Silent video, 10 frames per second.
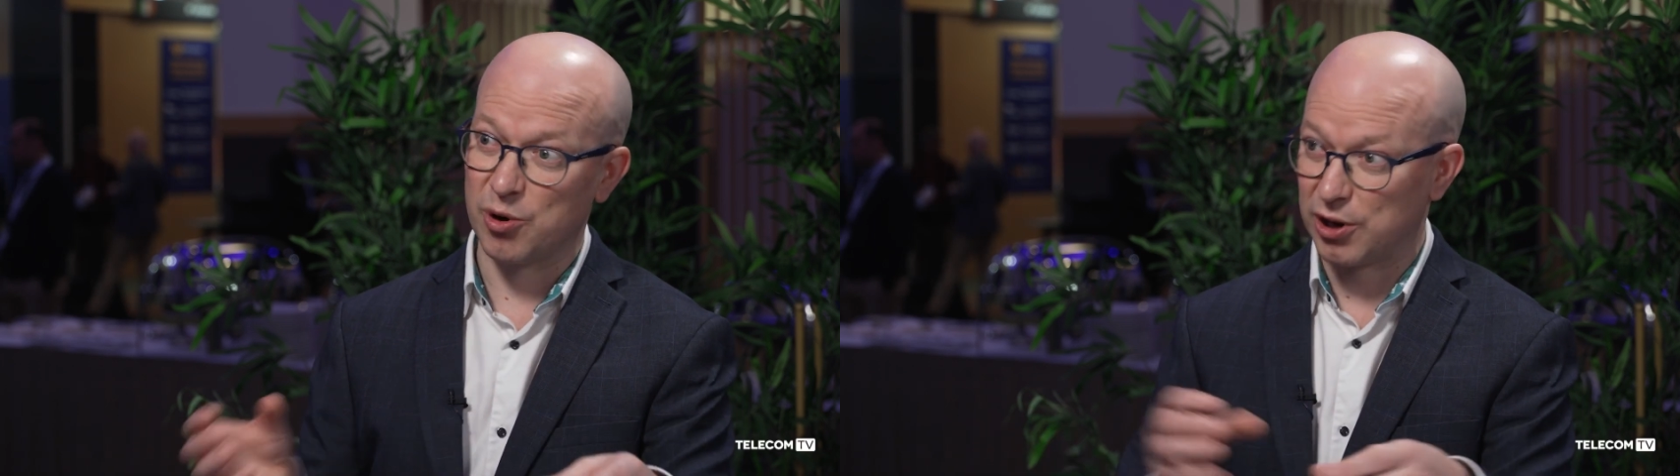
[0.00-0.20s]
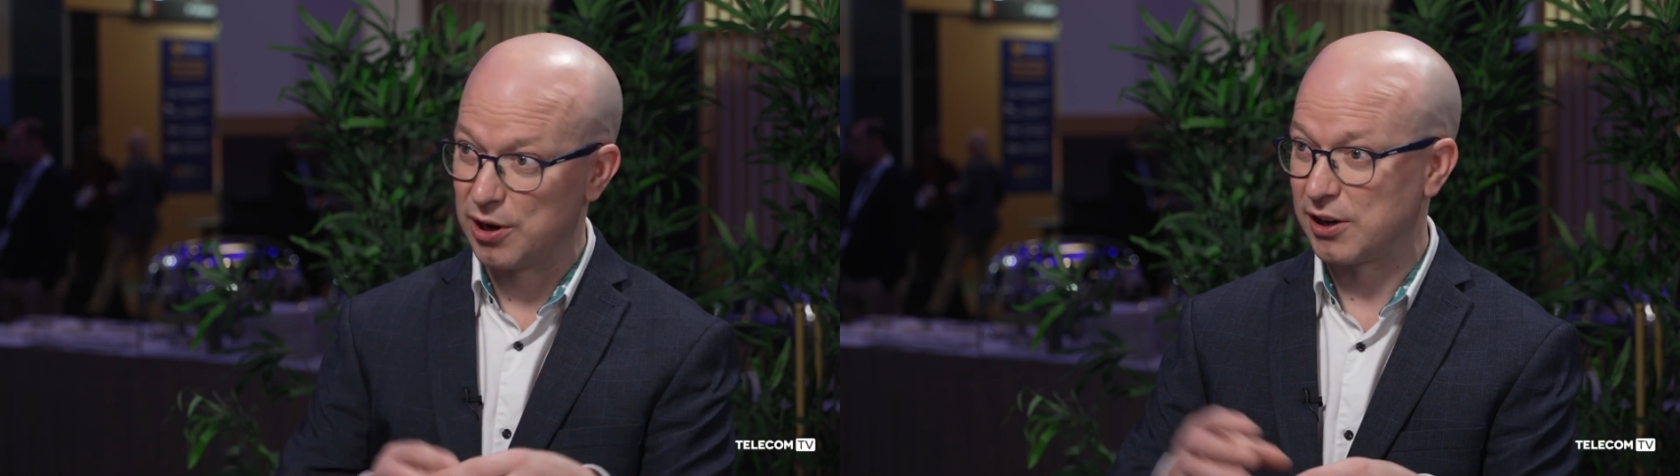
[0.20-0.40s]

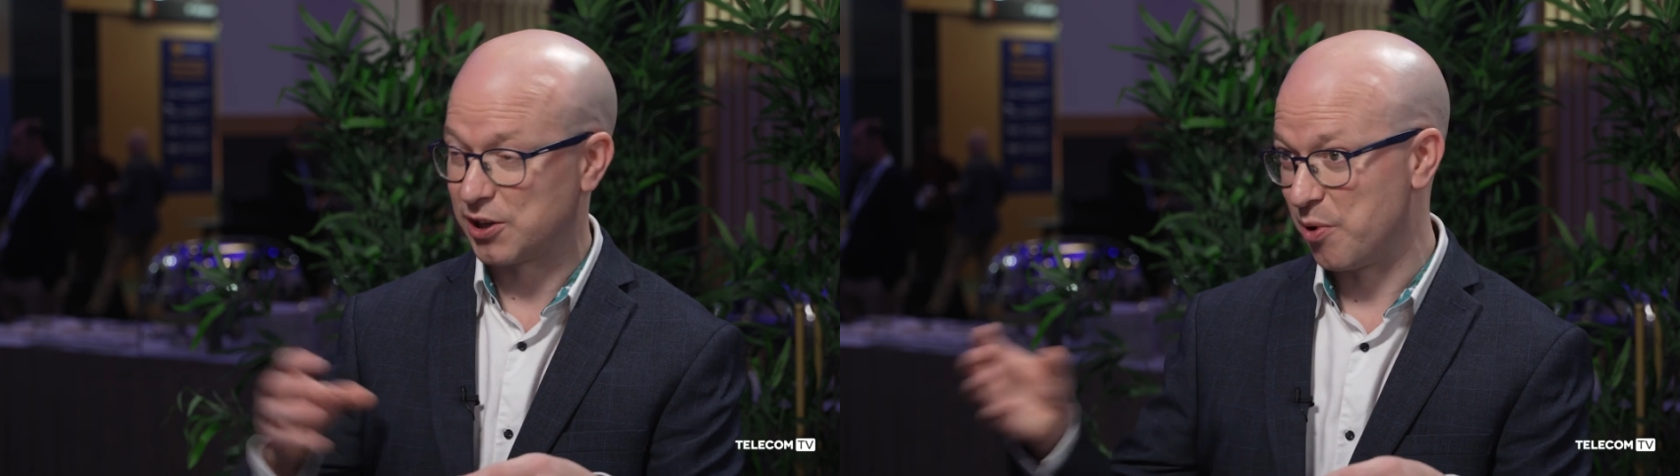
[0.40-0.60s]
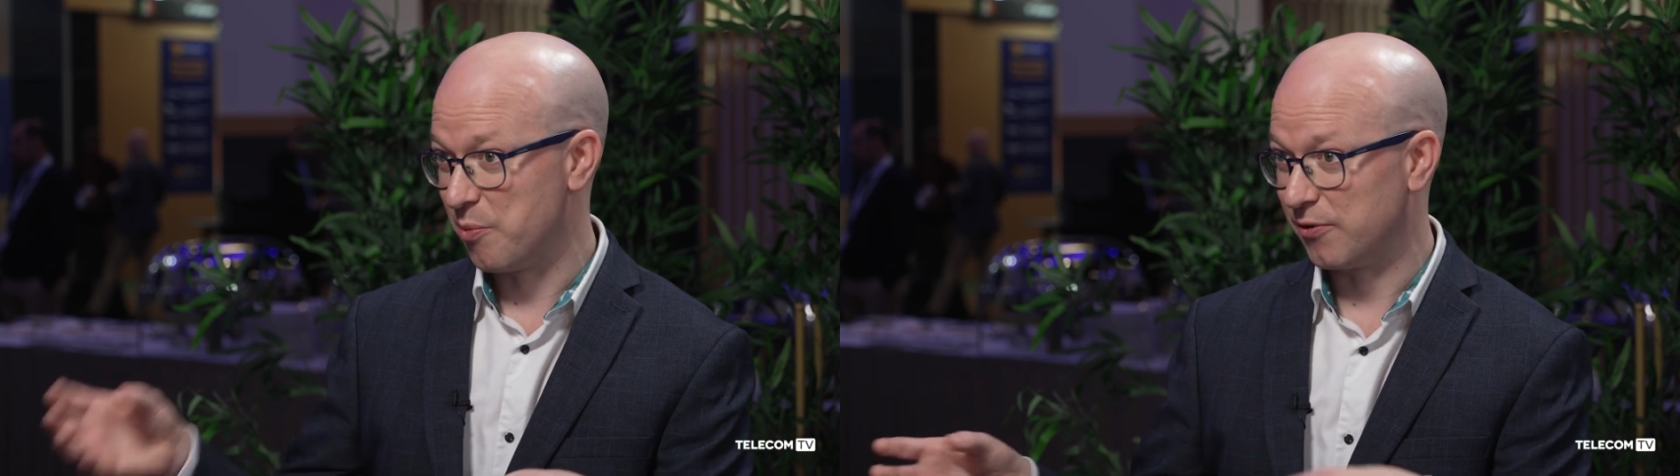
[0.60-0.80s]
but can
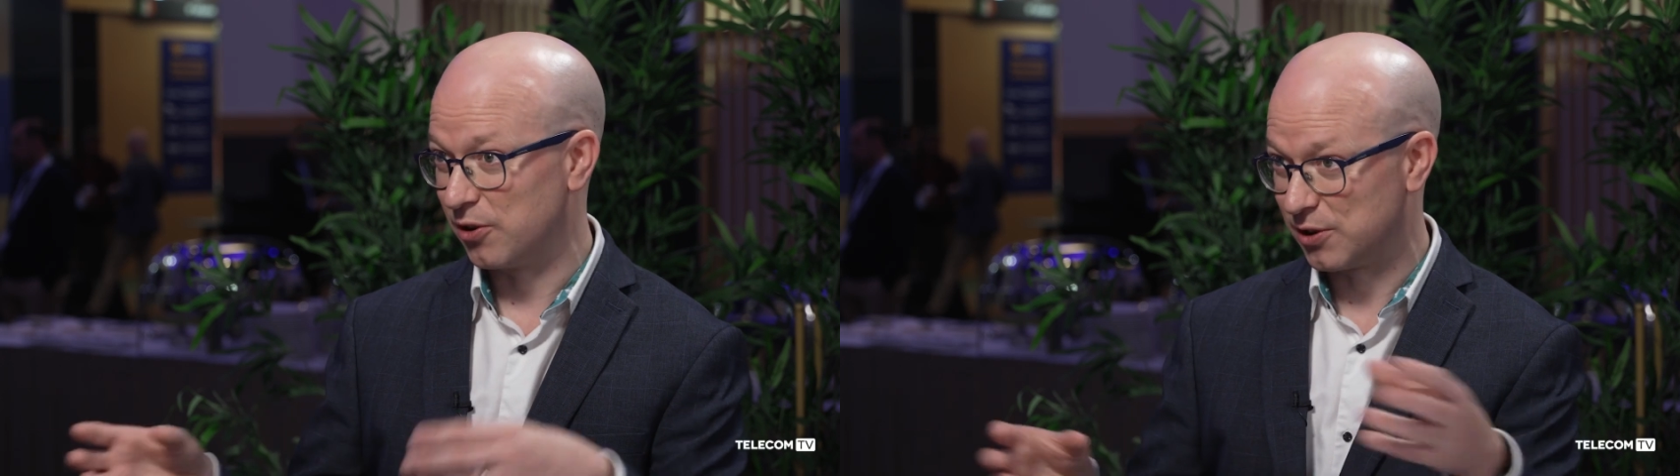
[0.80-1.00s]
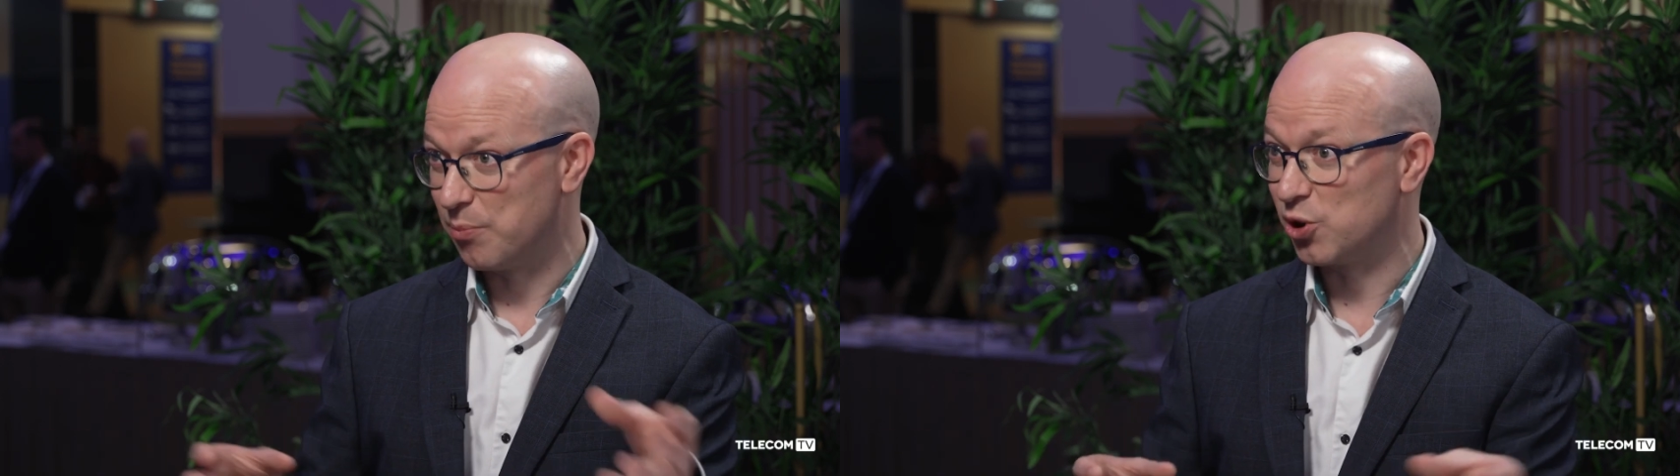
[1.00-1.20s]
actually be moved
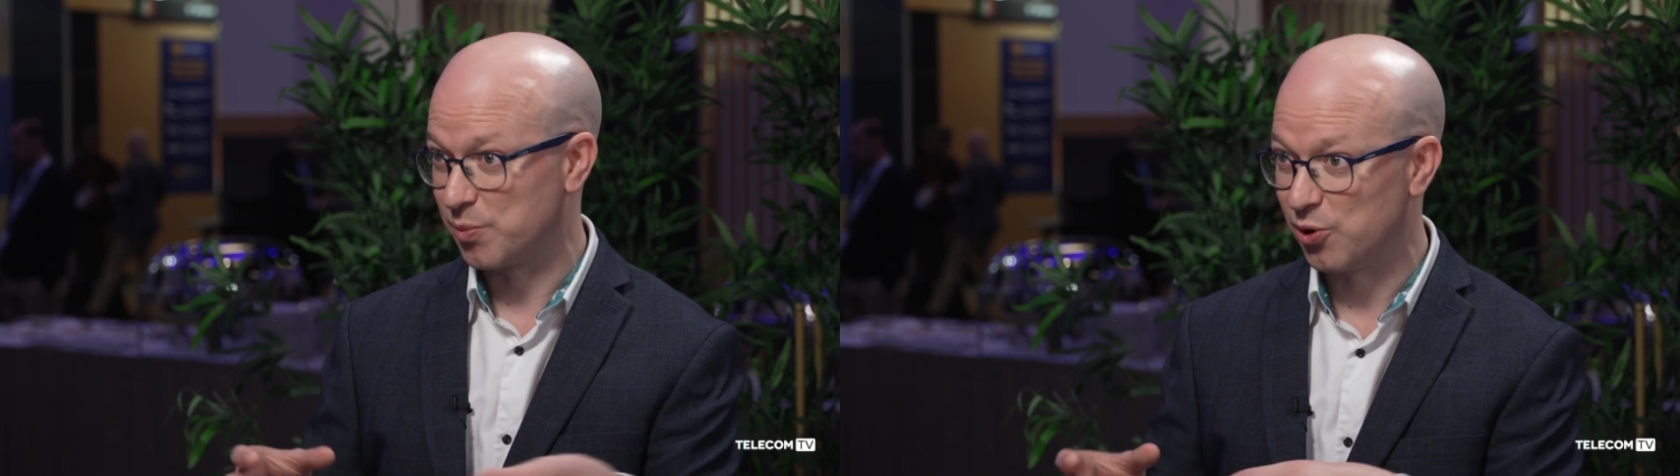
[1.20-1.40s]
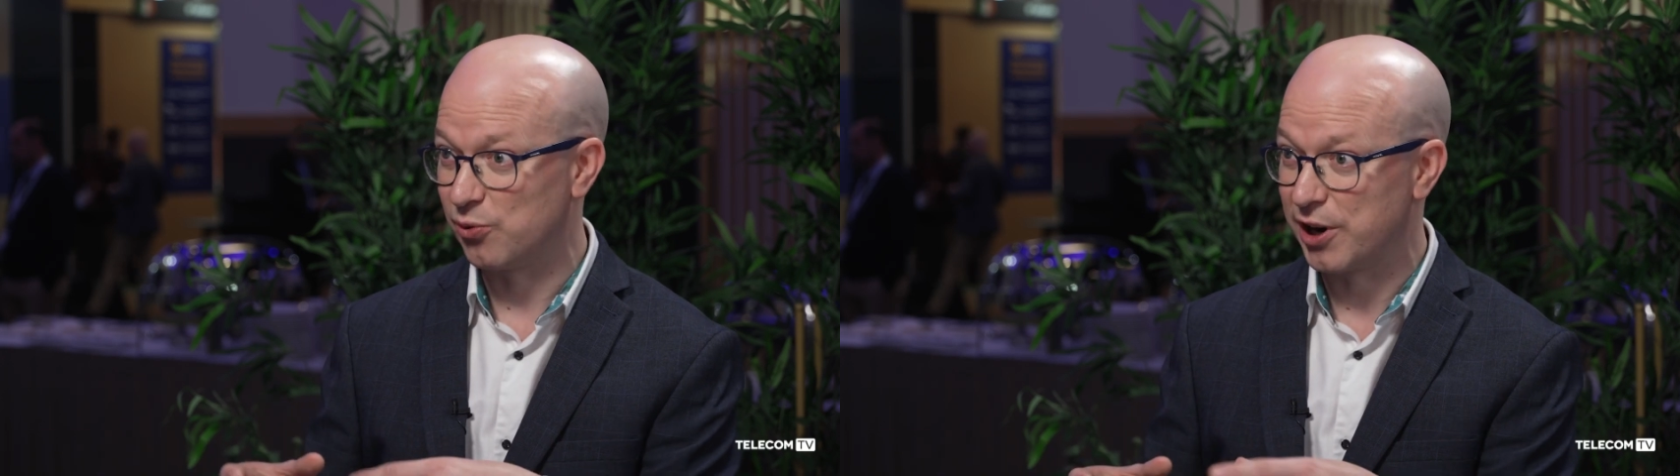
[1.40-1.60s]
onto
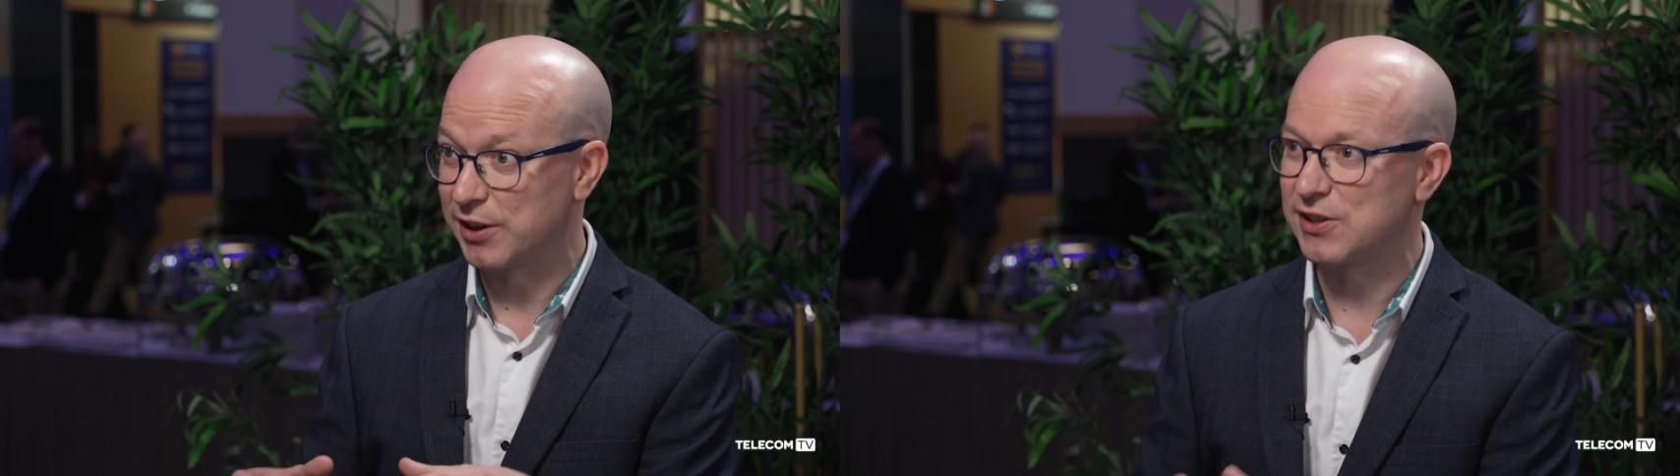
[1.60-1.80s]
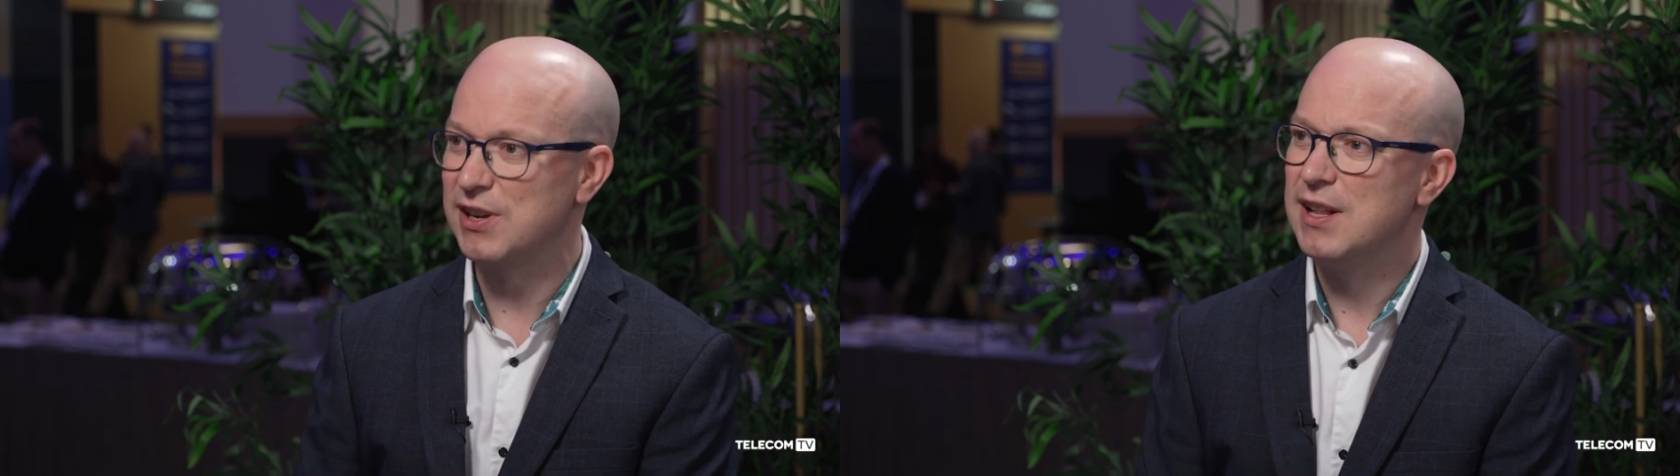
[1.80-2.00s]
multiple
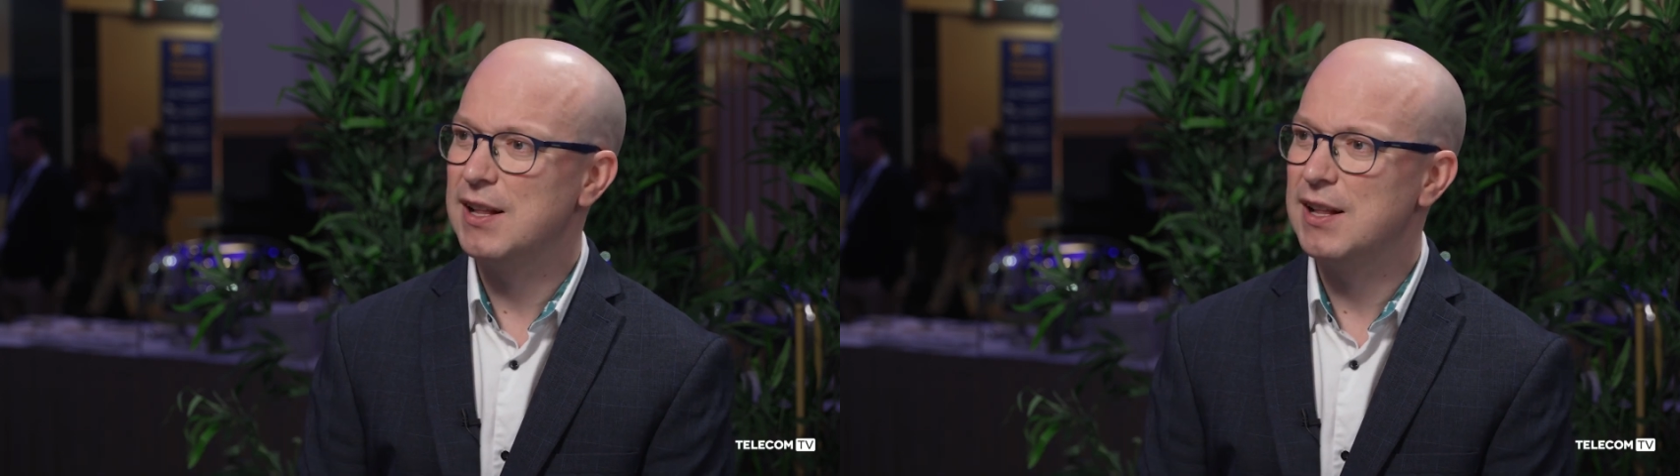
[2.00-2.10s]
RICs